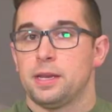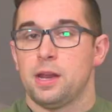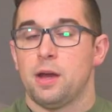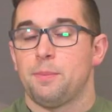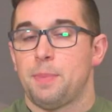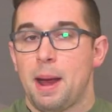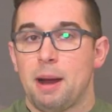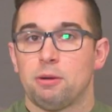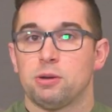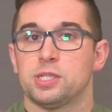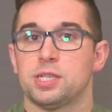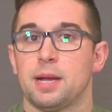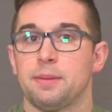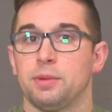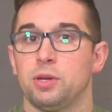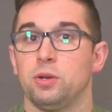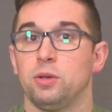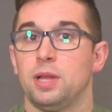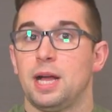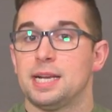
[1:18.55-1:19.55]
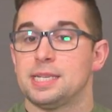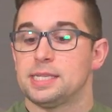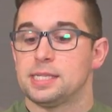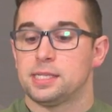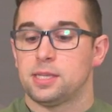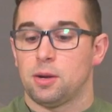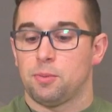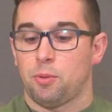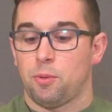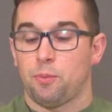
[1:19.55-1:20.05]
Now PowerStop
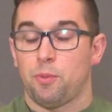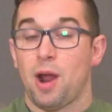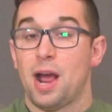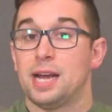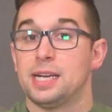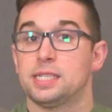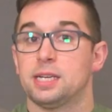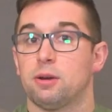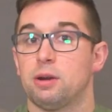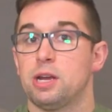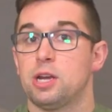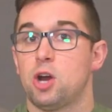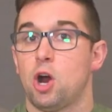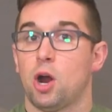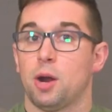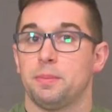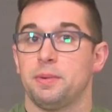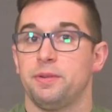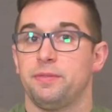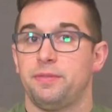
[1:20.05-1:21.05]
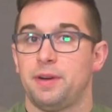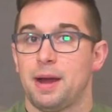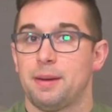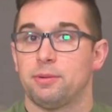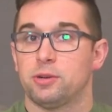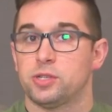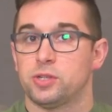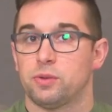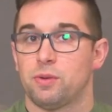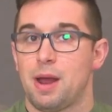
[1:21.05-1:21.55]
utilizes their proprietary carbon
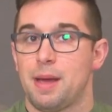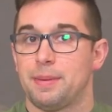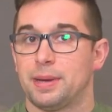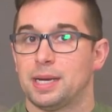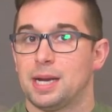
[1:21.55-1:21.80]
fiber ceramic